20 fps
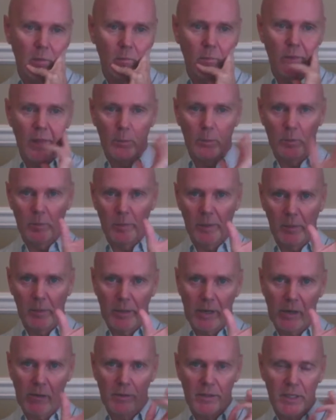that would be a
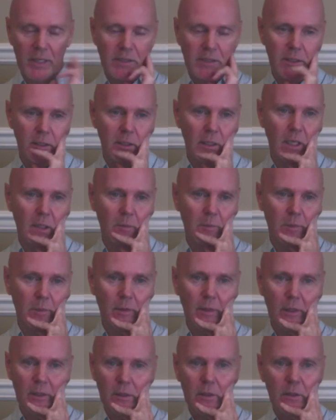parenthetical element
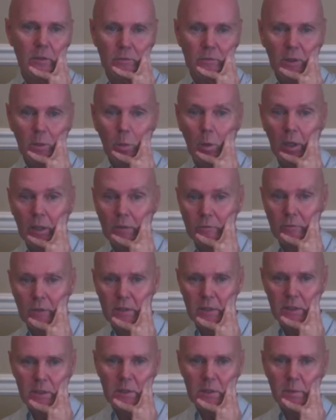then. The required
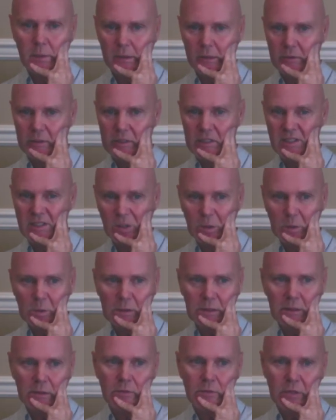residence period is only
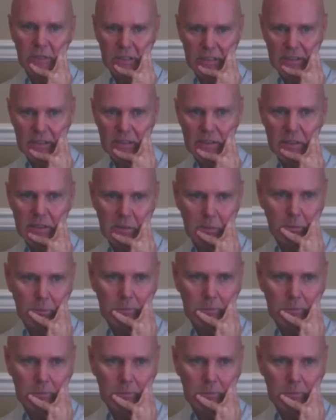3 years.